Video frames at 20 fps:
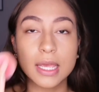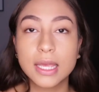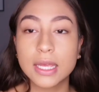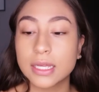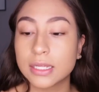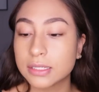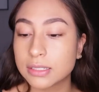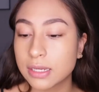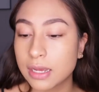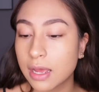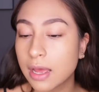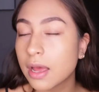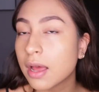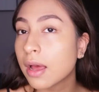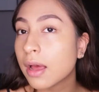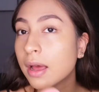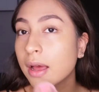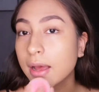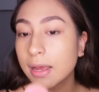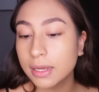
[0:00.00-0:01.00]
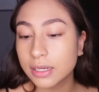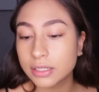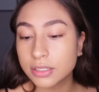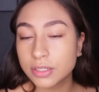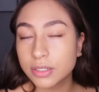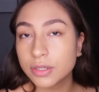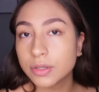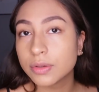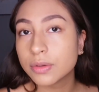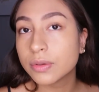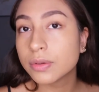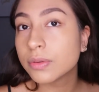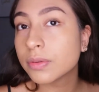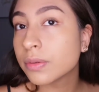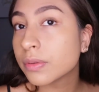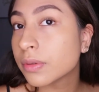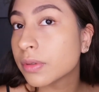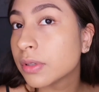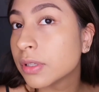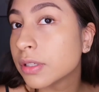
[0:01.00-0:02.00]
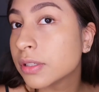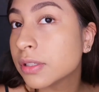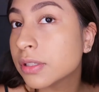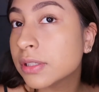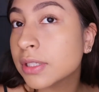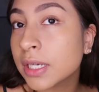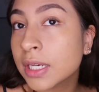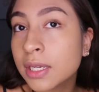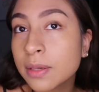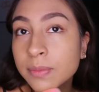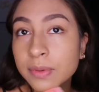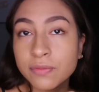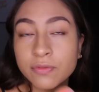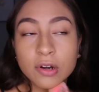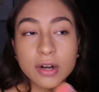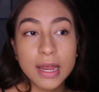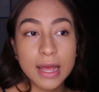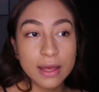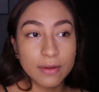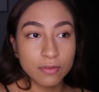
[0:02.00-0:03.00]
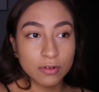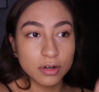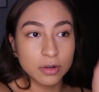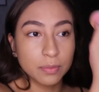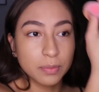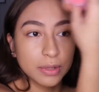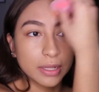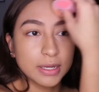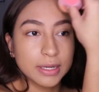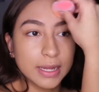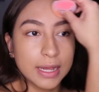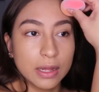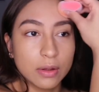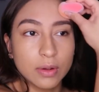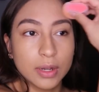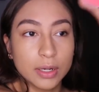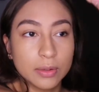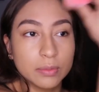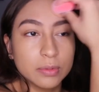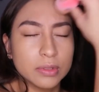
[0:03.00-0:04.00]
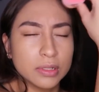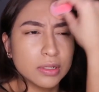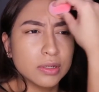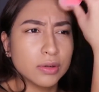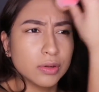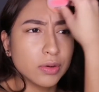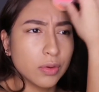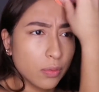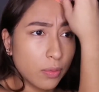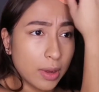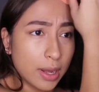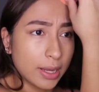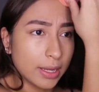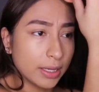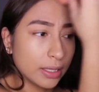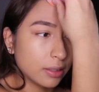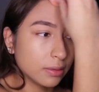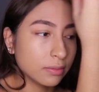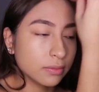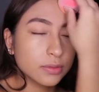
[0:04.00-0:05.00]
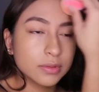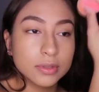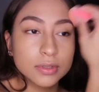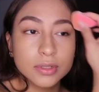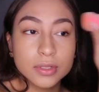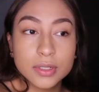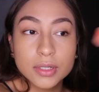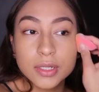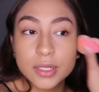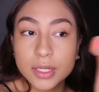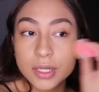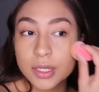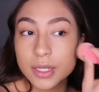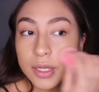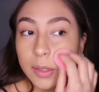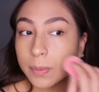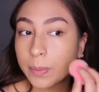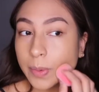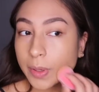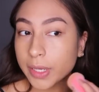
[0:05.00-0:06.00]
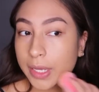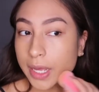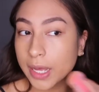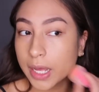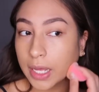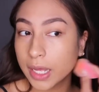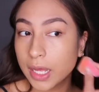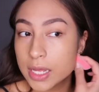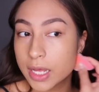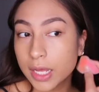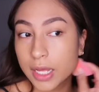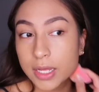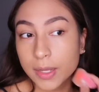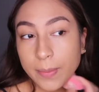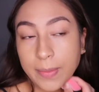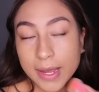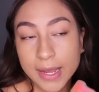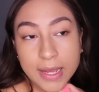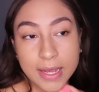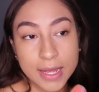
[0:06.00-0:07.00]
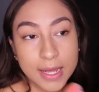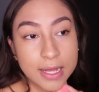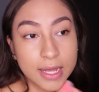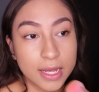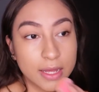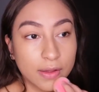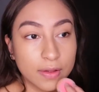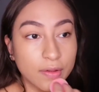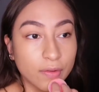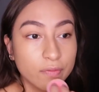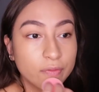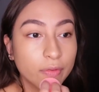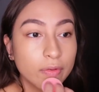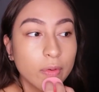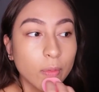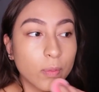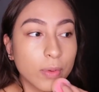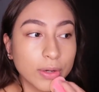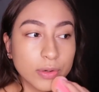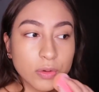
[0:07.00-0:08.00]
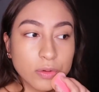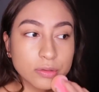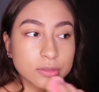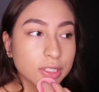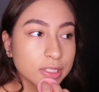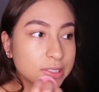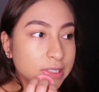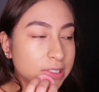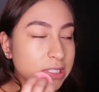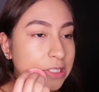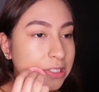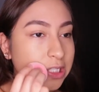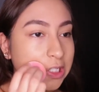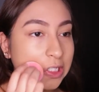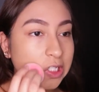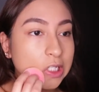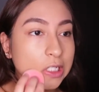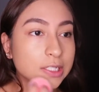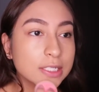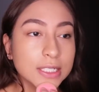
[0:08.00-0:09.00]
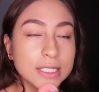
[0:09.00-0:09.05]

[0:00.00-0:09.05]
And I do. This is taking me forever to blend out. I really don't know why. But yeah, um, I have one older sister.